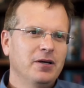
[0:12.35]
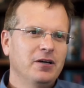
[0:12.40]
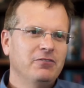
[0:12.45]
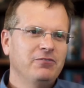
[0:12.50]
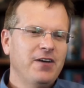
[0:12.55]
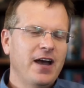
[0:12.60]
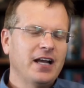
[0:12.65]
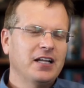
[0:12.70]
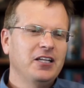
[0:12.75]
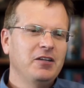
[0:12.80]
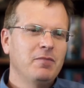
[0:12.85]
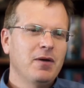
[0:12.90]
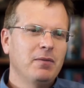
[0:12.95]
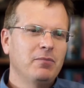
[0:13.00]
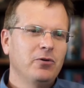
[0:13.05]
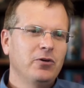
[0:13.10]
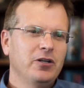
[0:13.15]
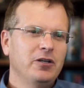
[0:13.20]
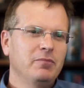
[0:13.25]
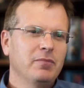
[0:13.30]
a faculty
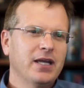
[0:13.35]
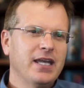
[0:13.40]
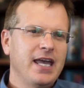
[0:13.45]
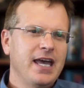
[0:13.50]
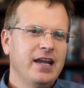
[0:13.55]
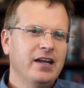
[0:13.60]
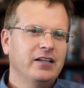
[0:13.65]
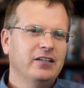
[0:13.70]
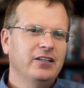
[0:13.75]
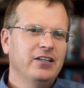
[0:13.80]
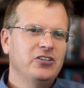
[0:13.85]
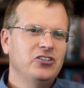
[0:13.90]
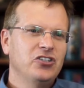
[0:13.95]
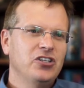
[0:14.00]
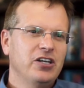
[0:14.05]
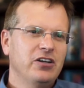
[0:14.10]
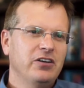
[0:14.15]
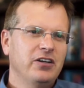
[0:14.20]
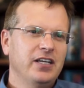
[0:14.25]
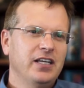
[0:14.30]
member in Mechanical
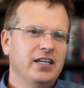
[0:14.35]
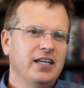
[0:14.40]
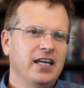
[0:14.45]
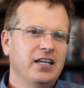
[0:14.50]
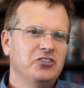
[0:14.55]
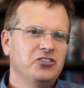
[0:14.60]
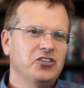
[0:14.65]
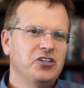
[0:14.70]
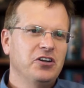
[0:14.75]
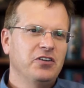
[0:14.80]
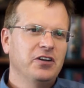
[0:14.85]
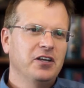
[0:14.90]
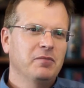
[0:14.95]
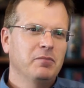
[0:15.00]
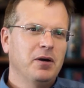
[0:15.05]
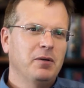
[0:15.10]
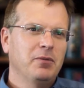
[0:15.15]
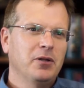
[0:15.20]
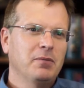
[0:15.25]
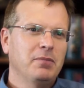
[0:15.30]
Engineering and Engineering
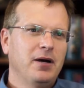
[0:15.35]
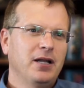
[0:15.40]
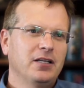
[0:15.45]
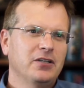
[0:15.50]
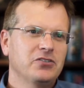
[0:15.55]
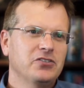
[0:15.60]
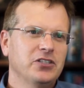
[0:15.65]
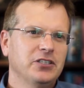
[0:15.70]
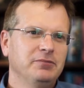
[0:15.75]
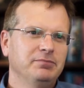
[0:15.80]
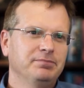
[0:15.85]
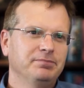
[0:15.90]
and Public Policy.